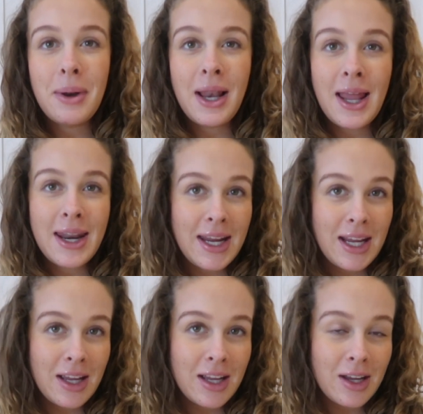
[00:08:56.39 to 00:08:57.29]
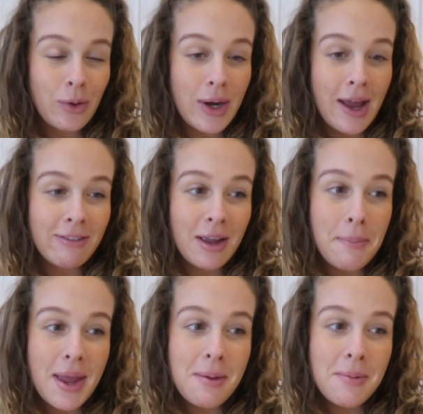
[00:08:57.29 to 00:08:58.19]
planning on having a
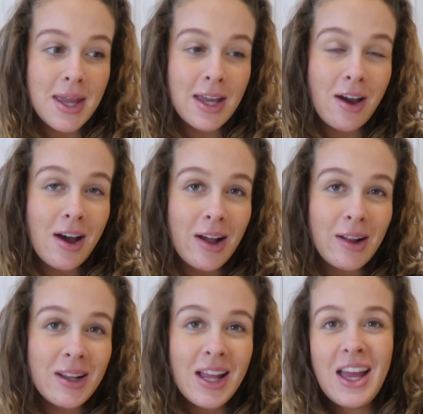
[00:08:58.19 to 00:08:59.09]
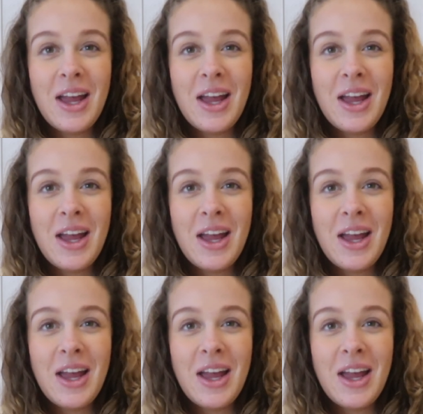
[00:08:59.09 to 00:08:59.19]
baby girl